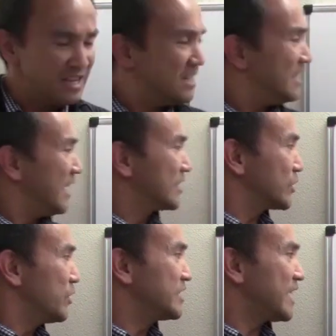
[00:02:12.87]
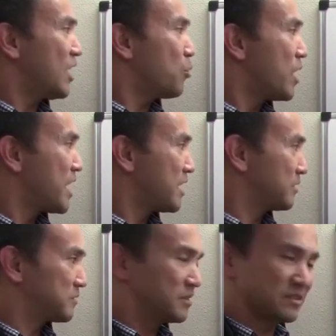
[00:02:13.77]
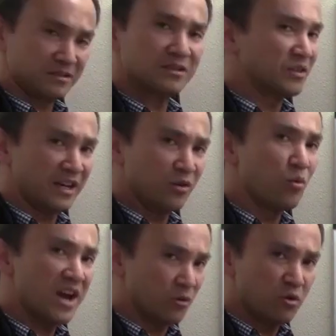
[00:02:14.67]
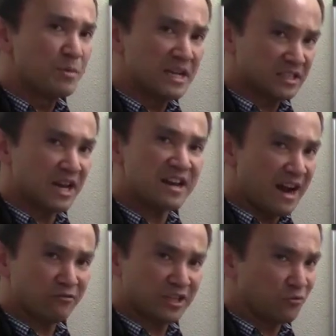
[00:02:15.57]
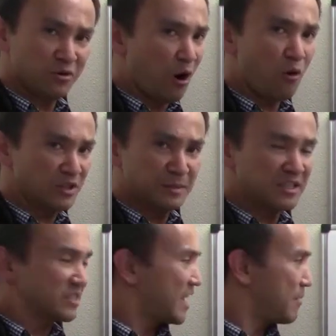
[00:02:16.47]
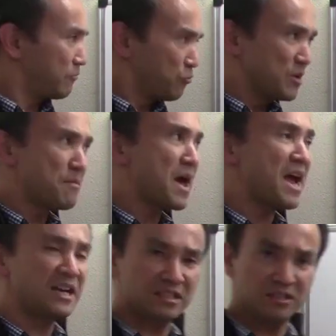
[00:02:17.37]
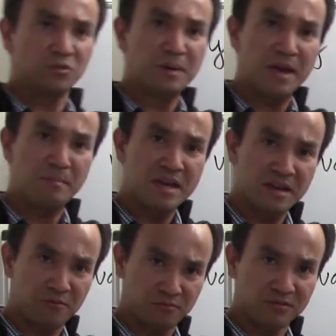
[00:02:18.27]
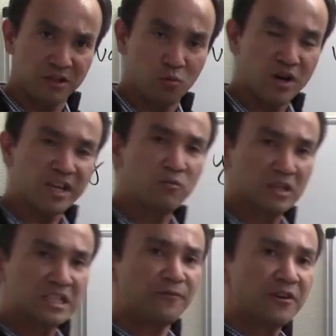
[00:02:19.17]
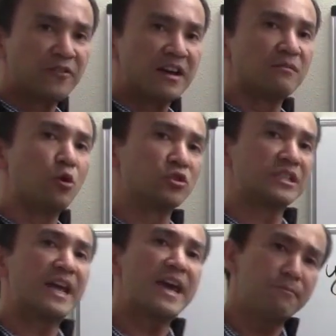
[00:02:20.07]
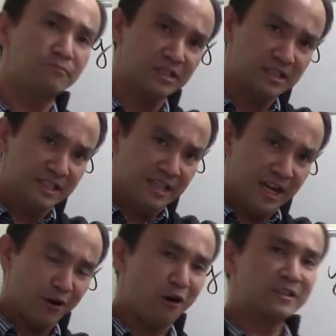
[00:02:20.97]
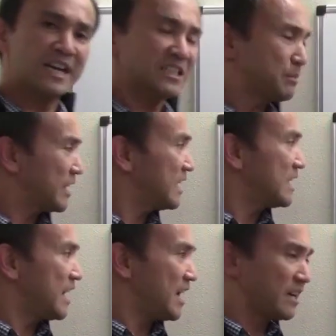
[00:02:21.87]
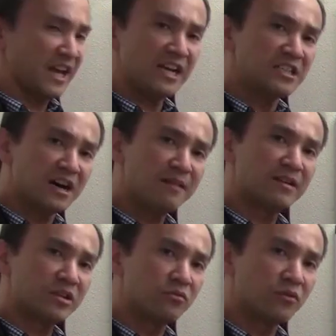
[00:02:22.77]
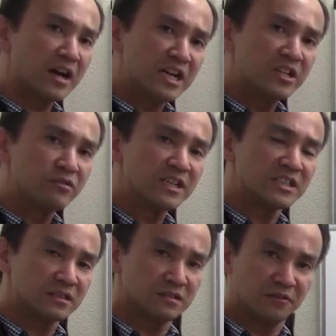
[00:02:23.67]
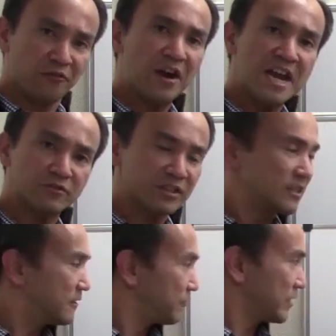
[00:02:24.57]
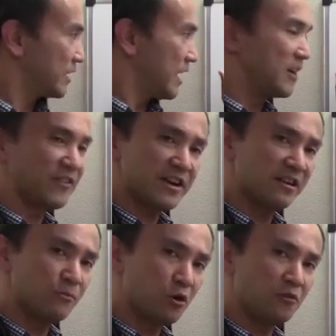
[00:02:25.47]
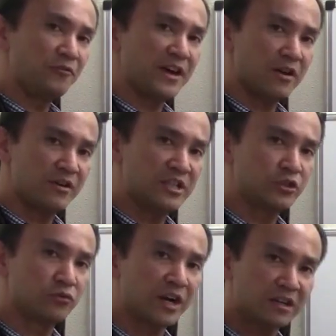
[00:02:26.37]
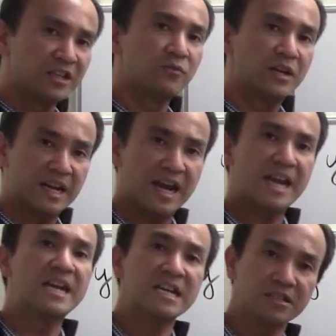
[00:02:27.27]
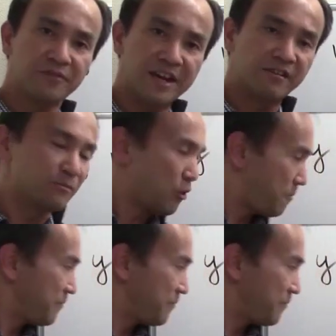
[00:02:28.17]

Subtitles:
And so in that way, the way it will be stated out there will always be the same. You may be working with different variables, names, and all that, but in the end, anytime that you run into this phrase right here, a variable varies directly with another variable.